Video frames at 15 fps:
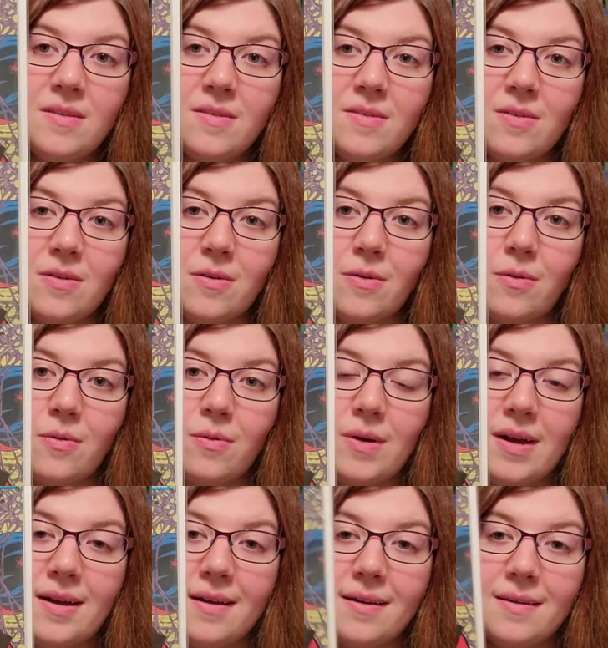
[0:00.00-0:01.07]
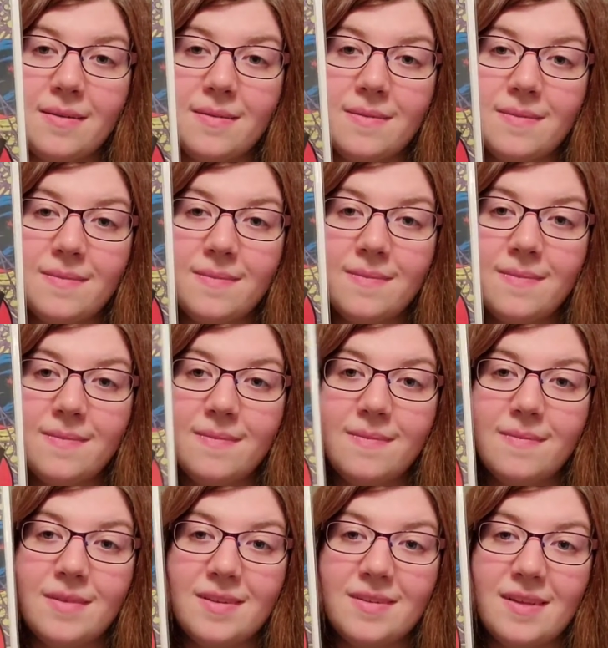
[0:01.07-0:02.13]
So I
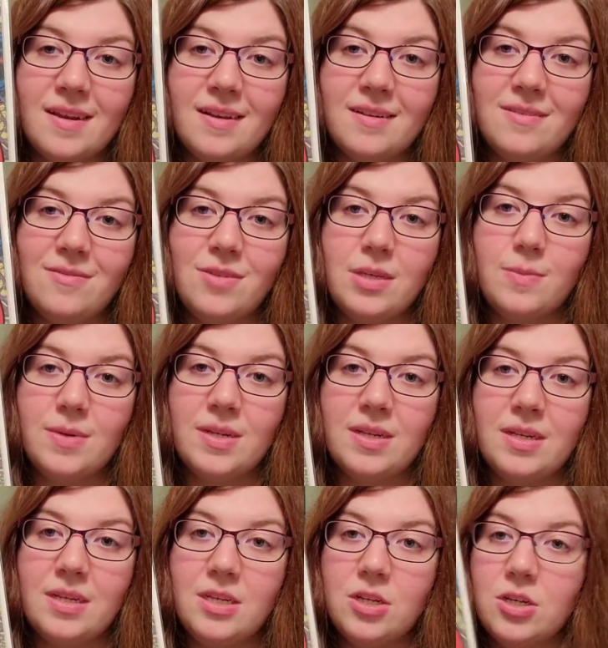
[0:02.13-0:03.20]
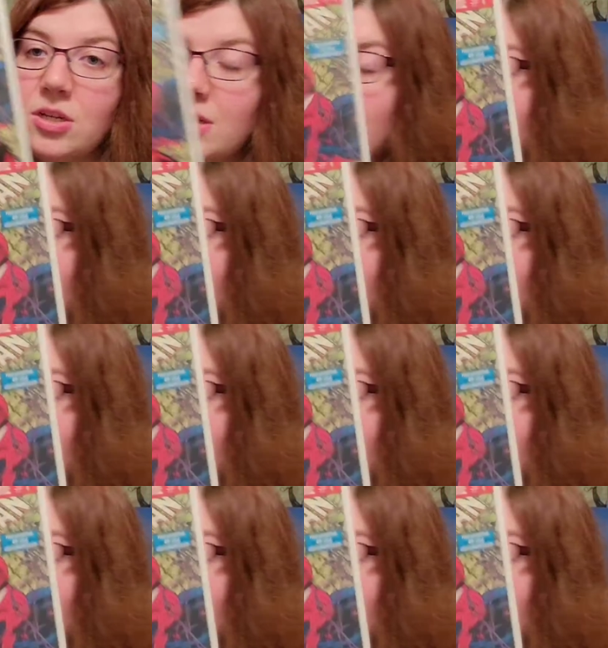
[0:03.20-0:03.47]
decided to keep it in here